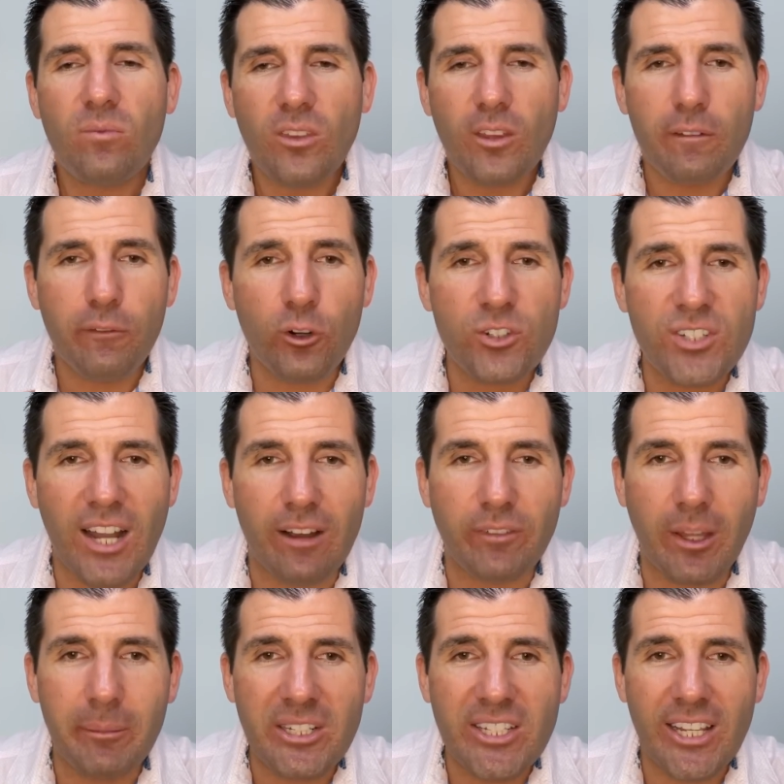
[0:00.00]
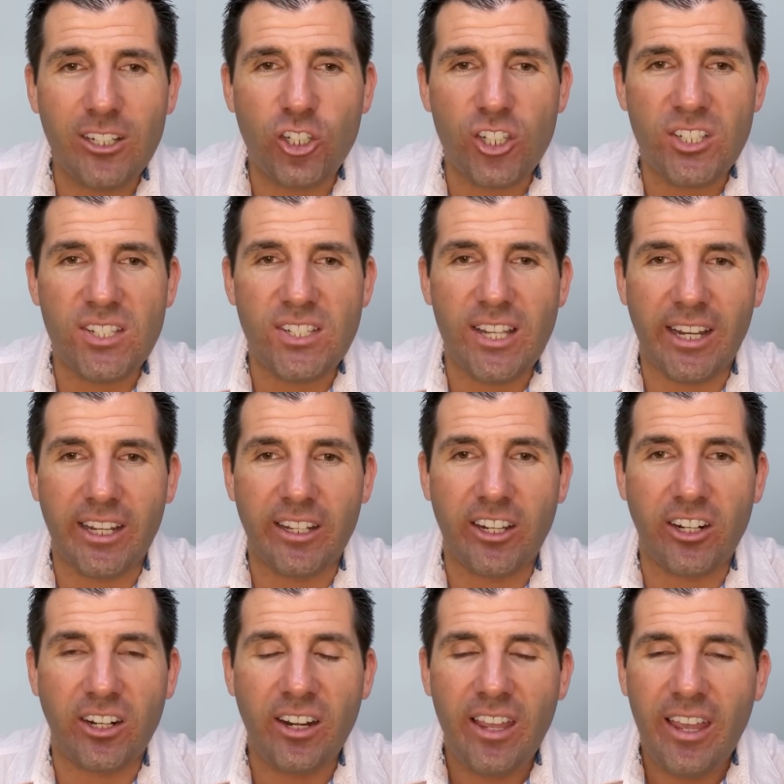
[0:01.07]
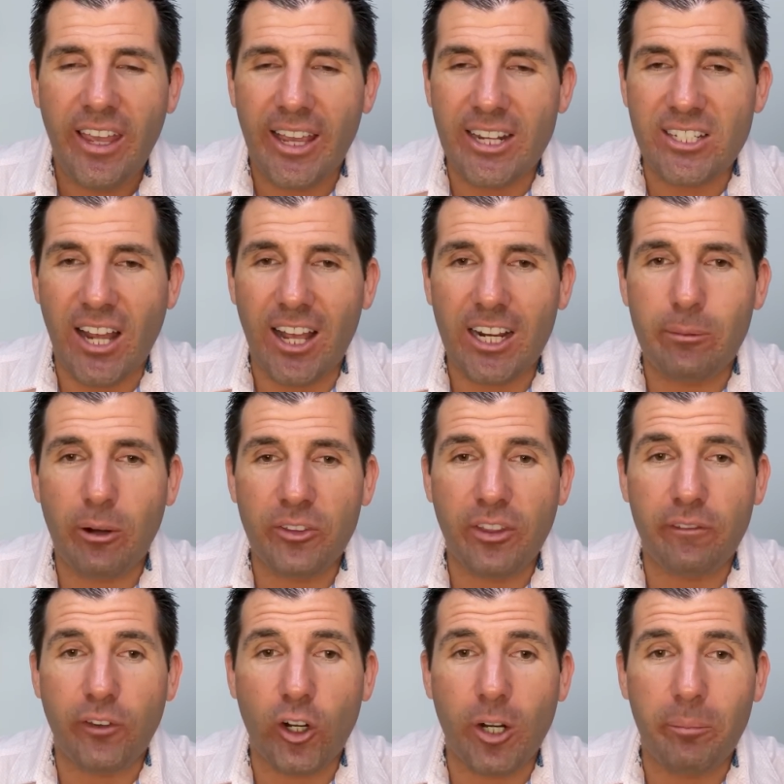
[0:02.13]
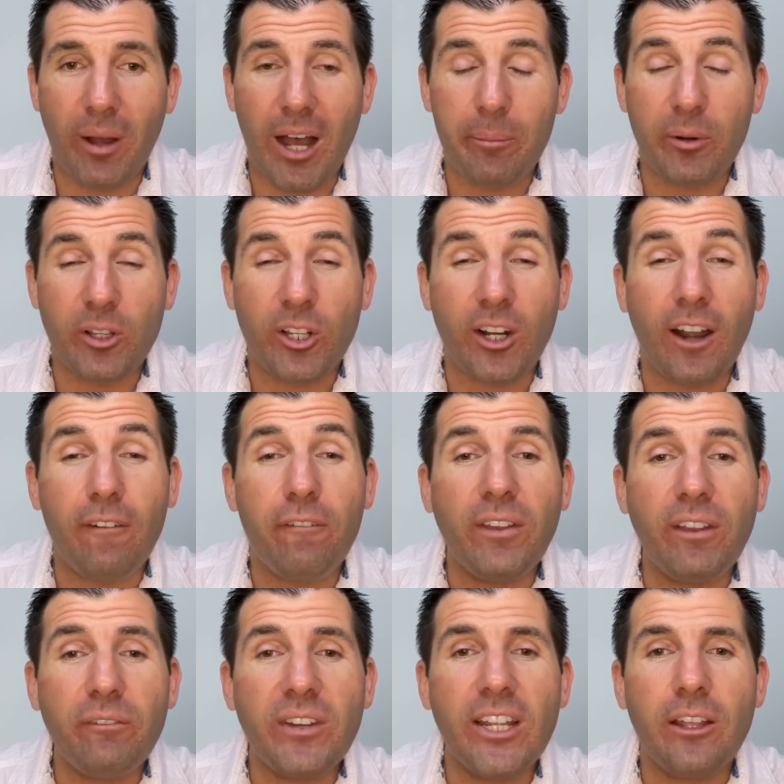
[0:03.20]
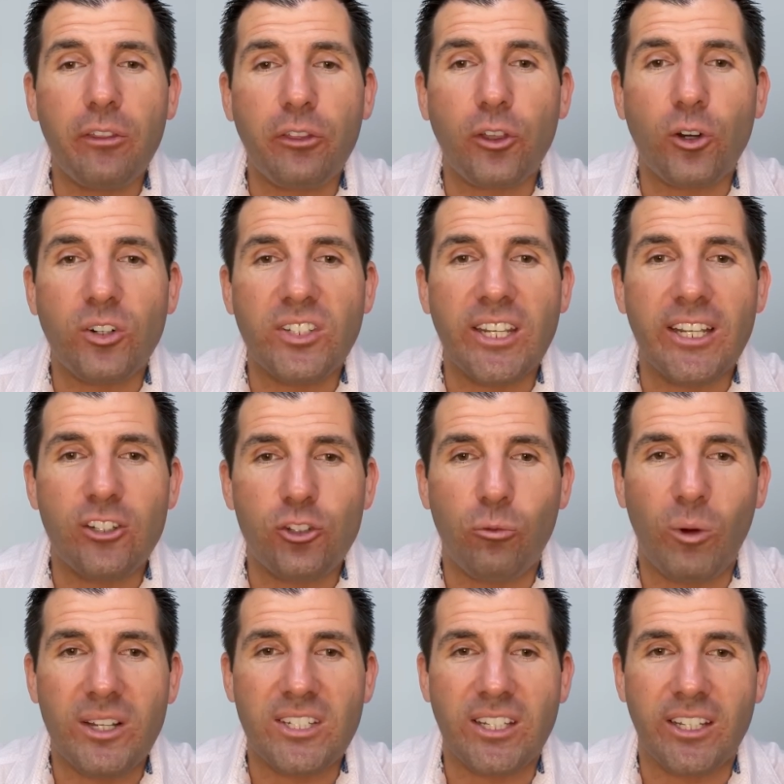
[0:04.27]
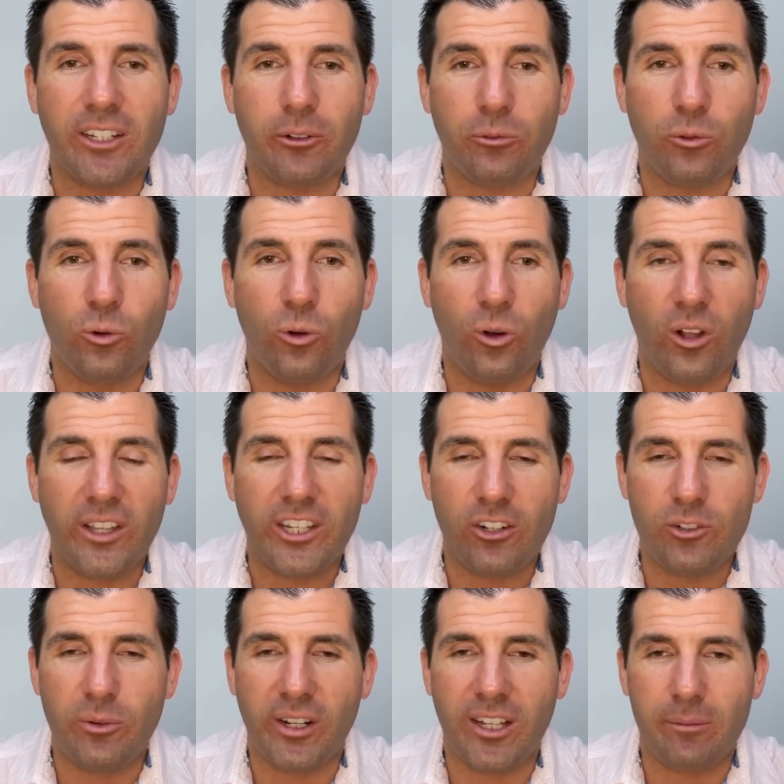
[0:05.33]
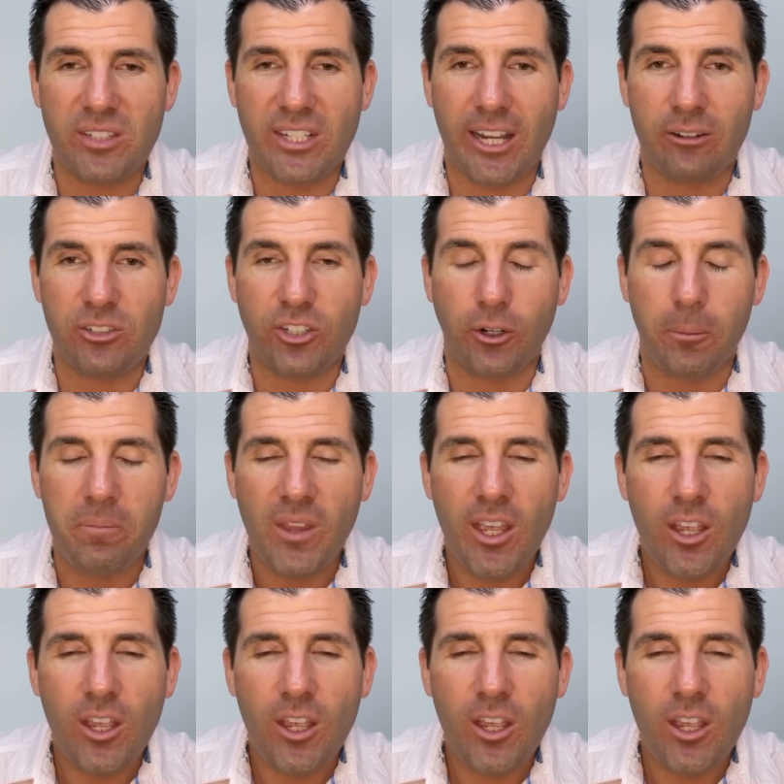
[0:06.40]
First off, let me take just a second here and talk about the very popular 50 30 20 rule. Here's what it comes down to.